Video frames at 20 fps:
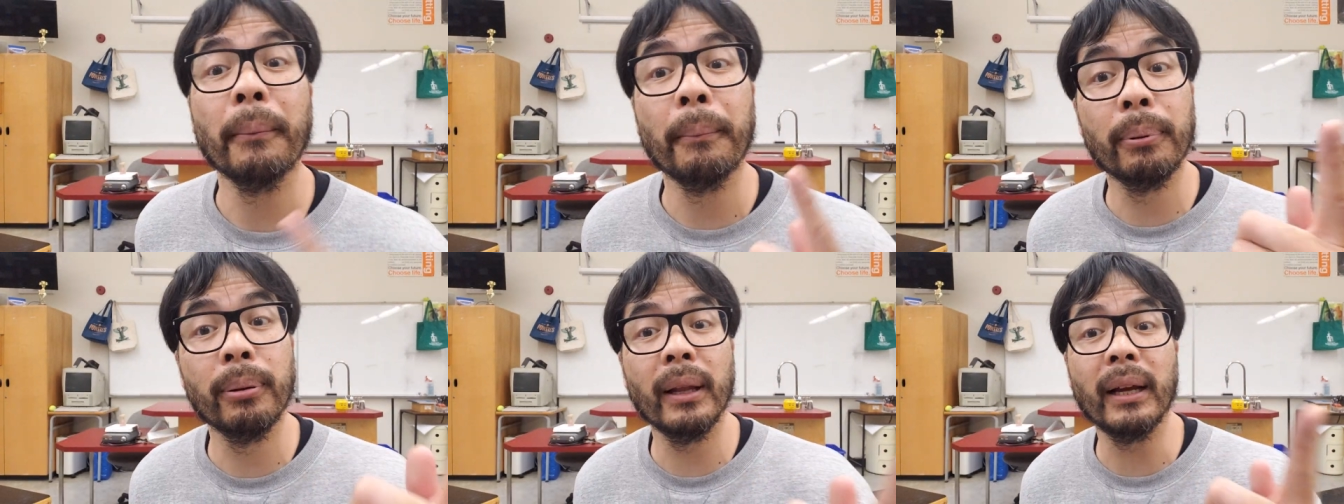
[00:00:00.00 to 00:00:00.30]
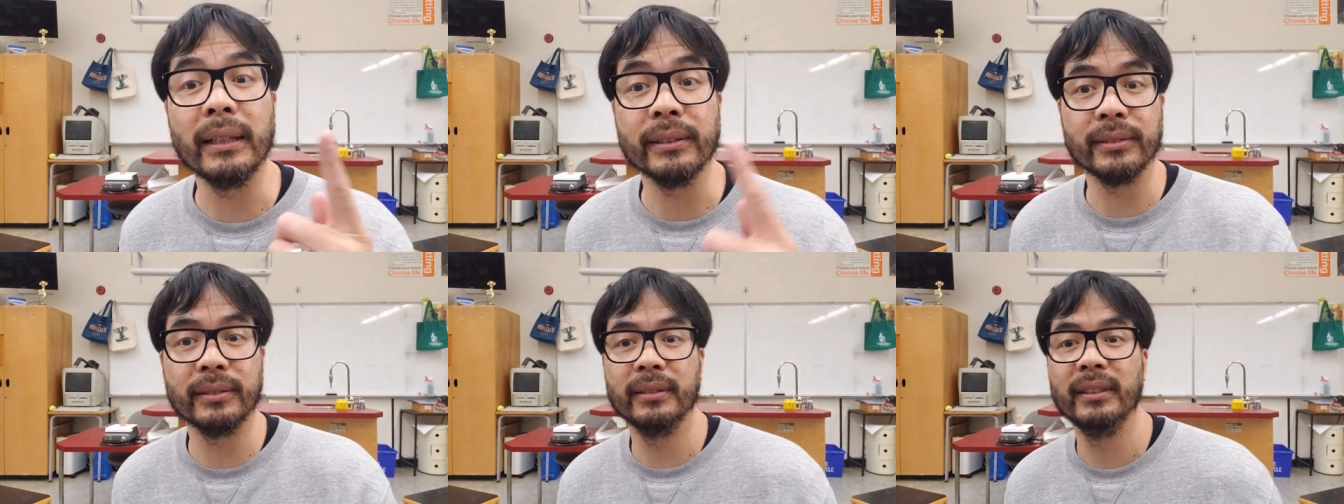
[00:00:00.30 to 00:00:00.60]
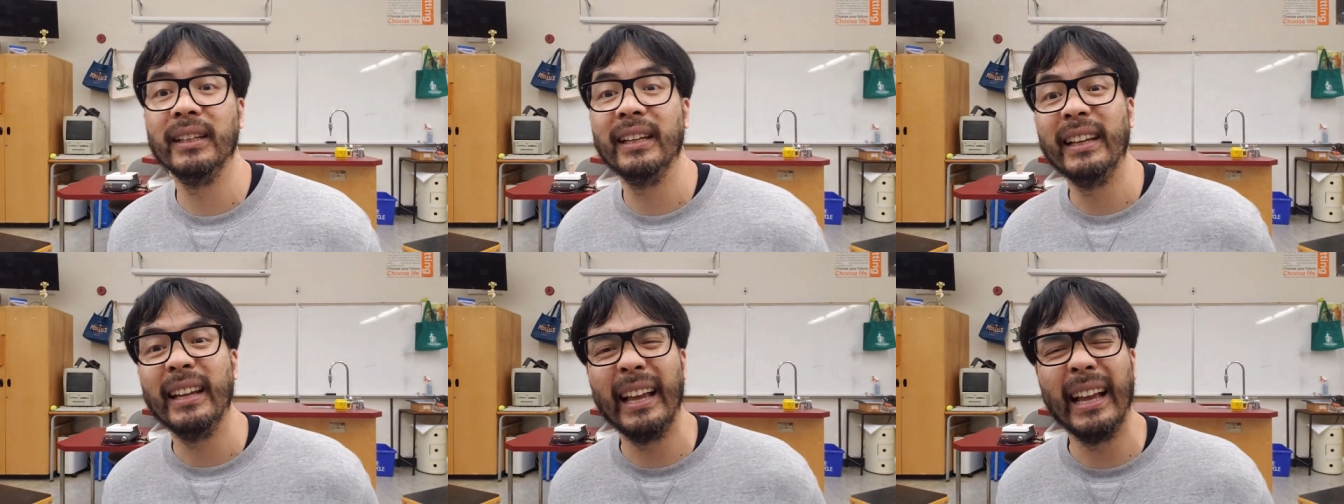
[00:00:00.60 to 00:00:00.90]

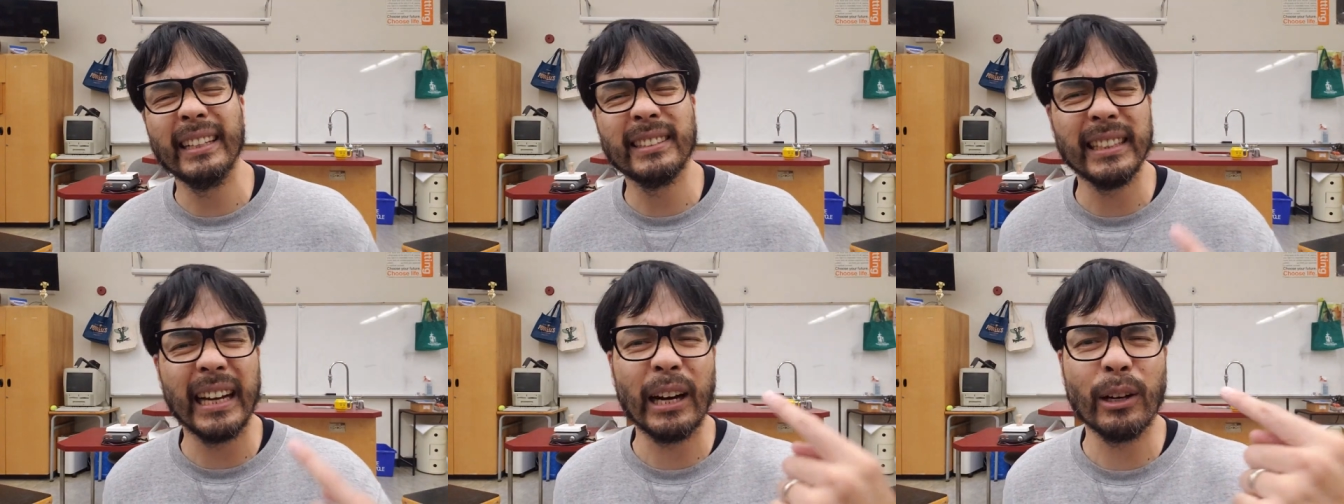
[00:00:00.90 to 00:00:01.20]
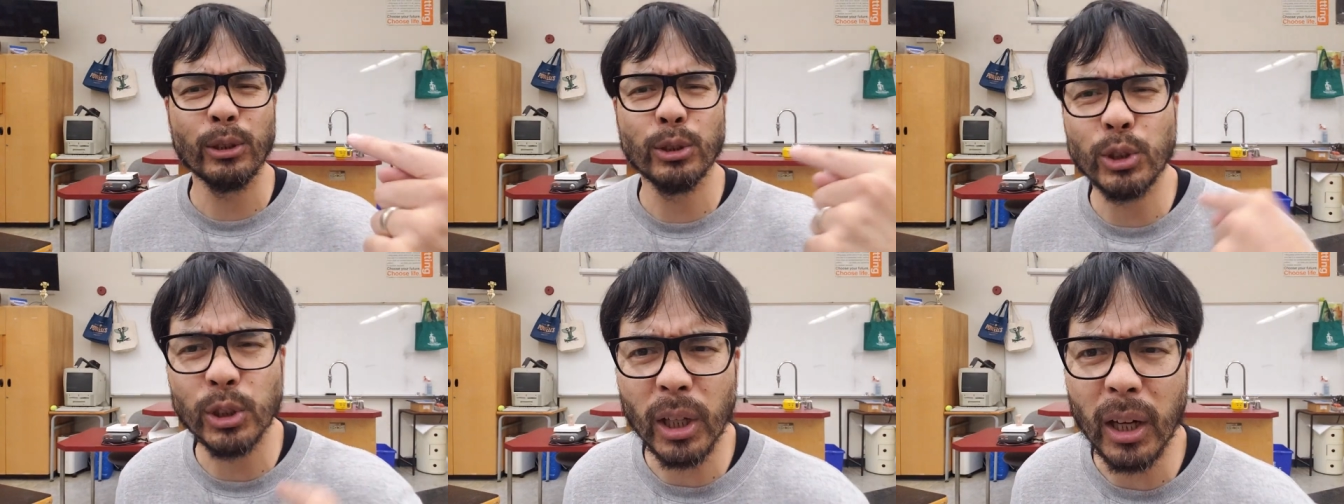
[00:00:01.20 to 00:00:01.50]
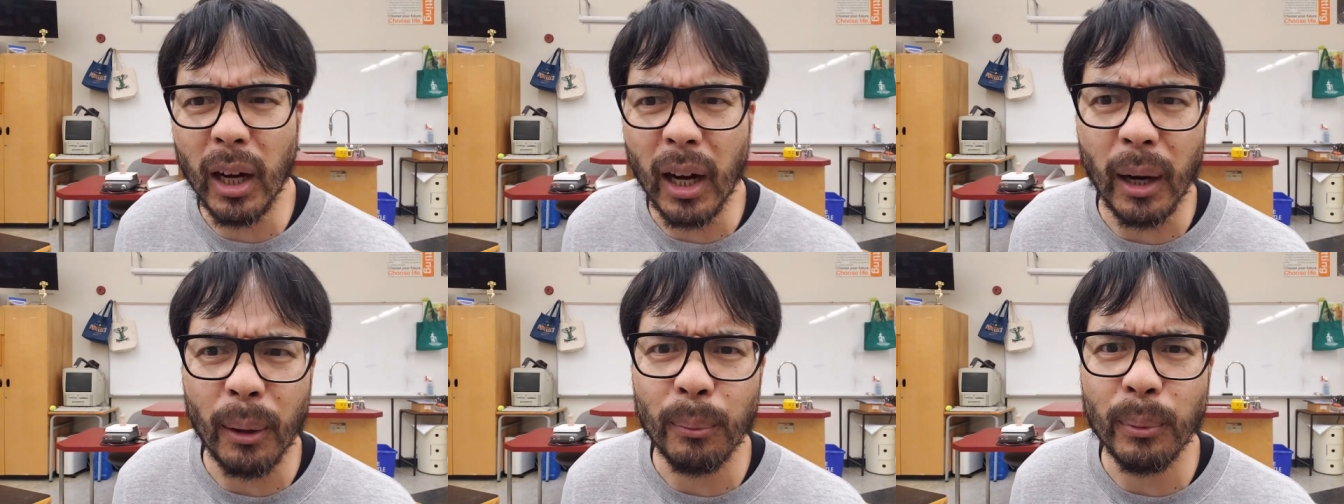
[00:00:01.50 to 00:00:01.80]
Plus, it's our
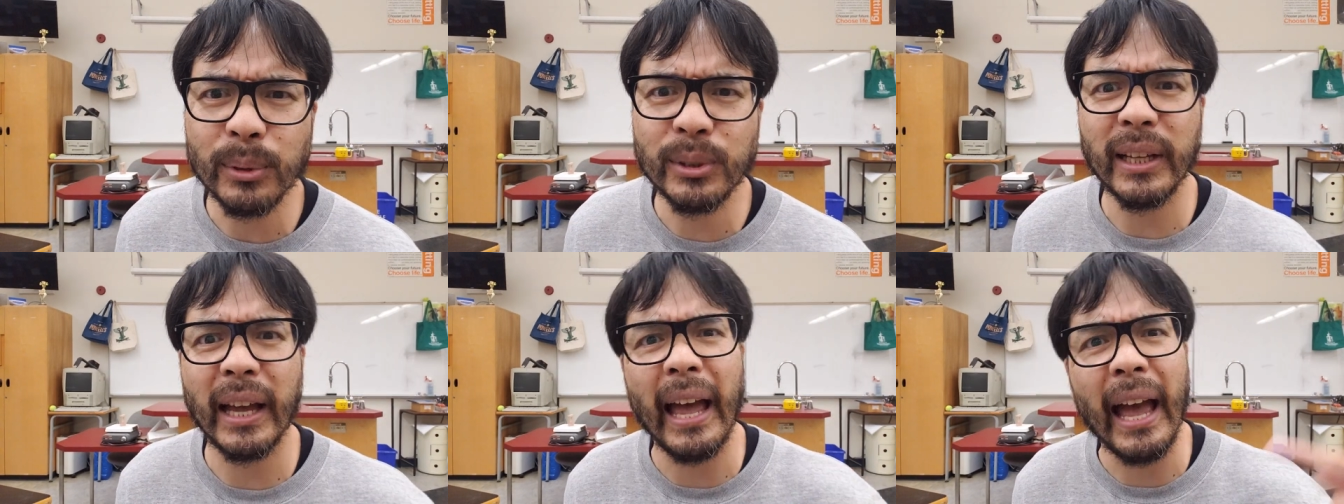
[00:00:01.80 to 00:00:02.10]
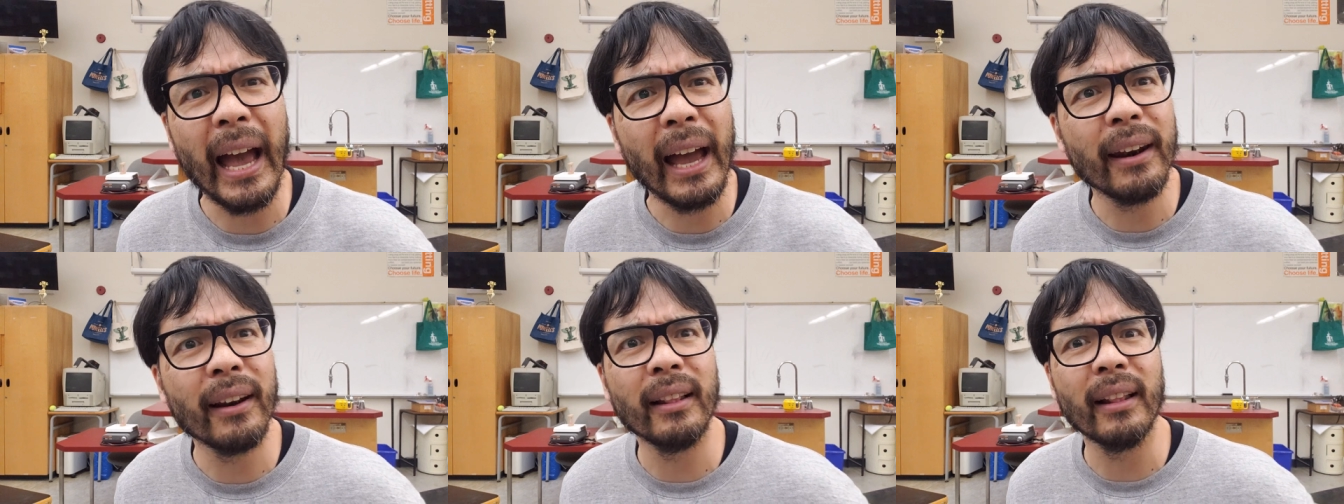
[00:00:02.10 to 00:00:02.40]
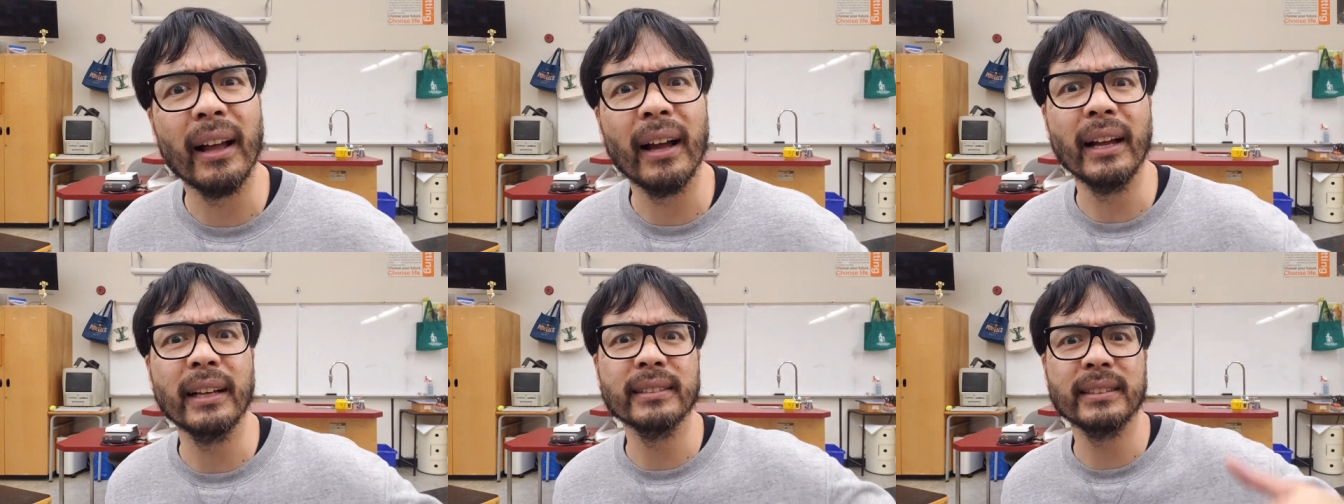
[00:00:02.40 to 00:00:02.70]
job to
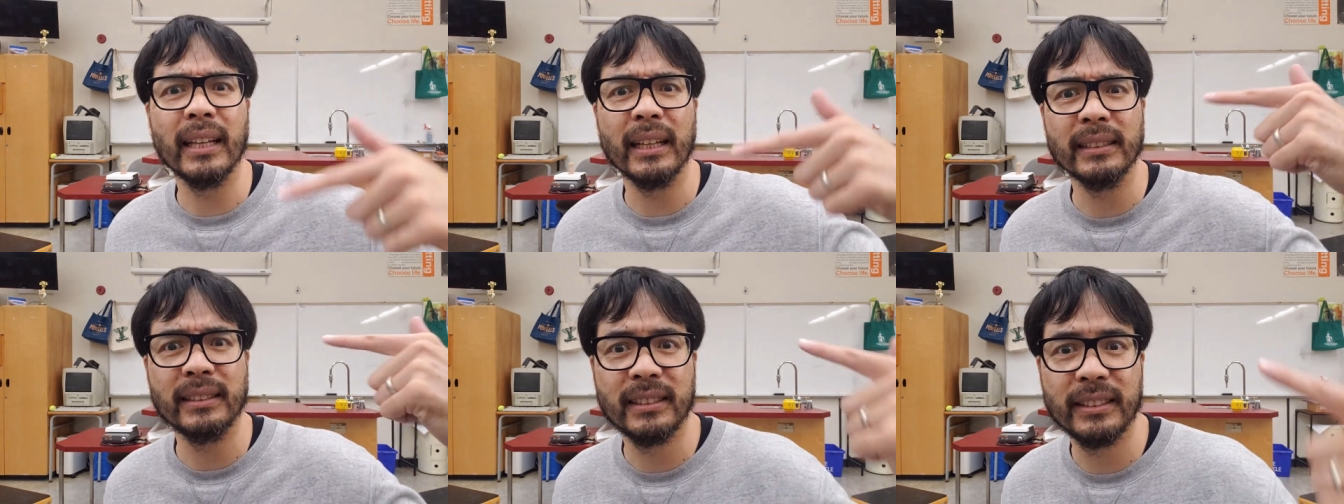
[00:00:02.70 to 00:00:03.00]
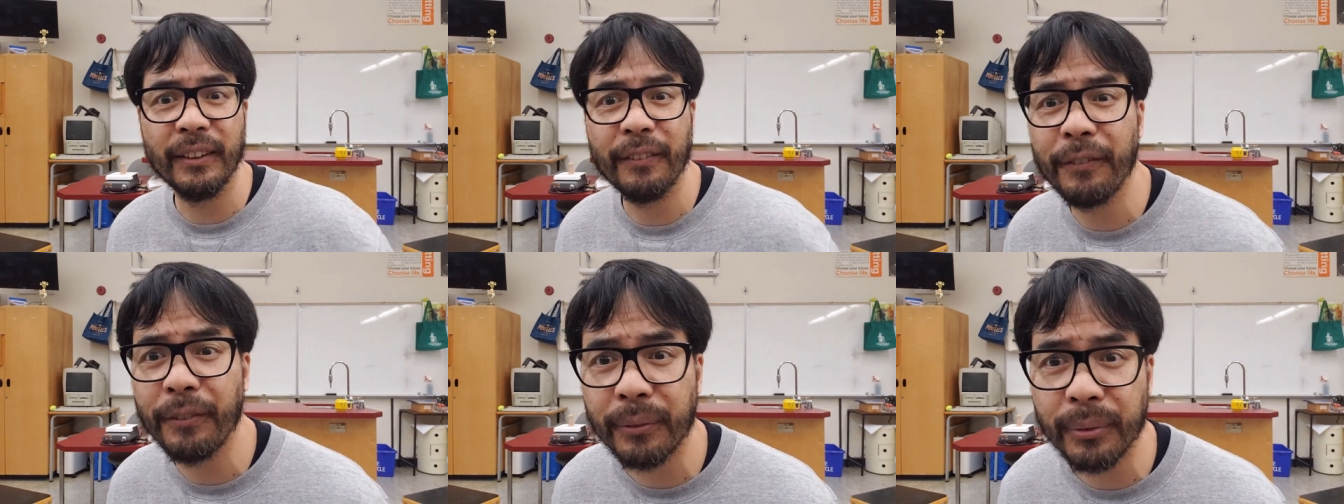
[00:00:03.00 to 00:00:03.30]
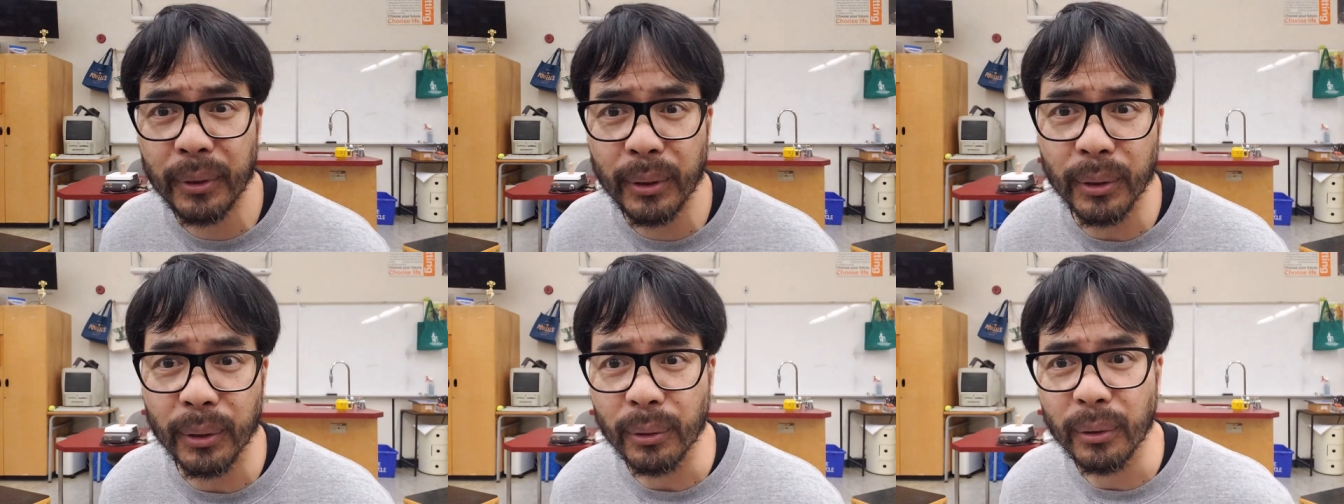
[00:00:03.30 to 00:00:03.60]
analyze and sift
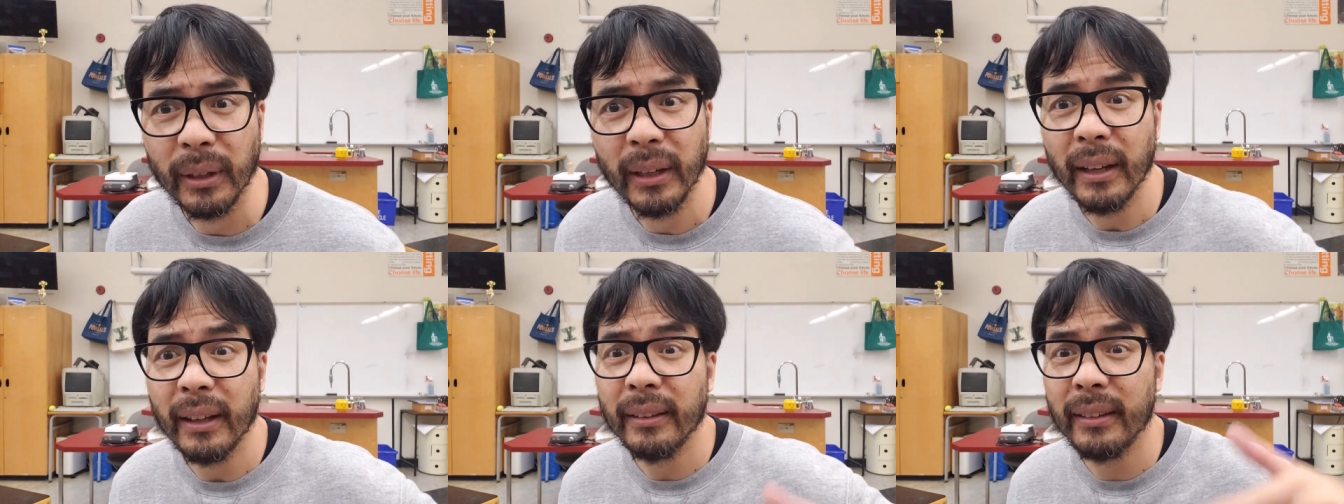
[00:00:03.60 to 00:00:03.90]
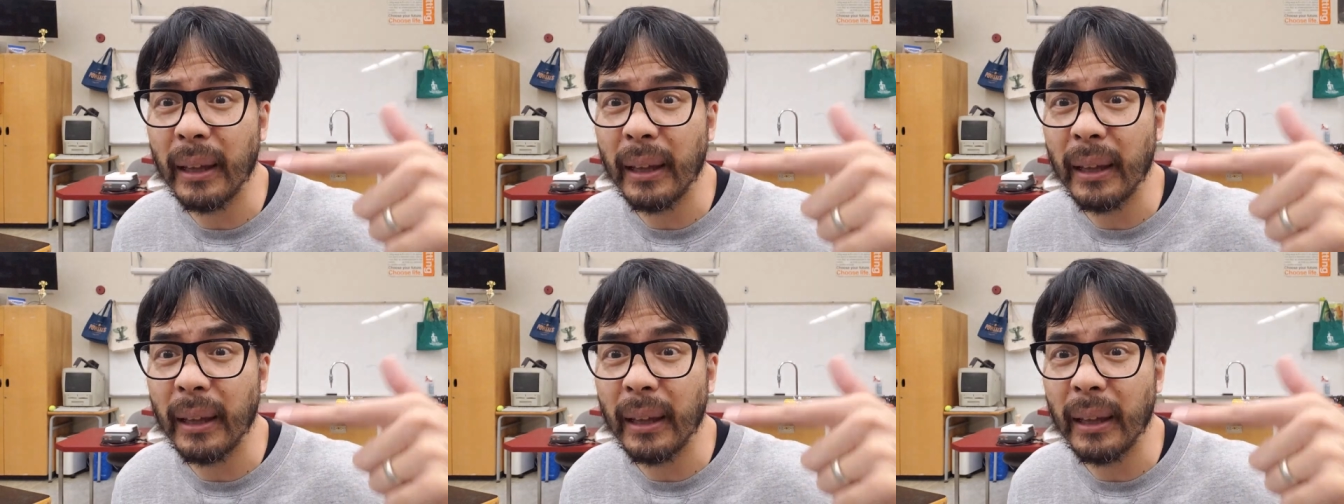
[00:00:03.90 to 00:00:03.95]
through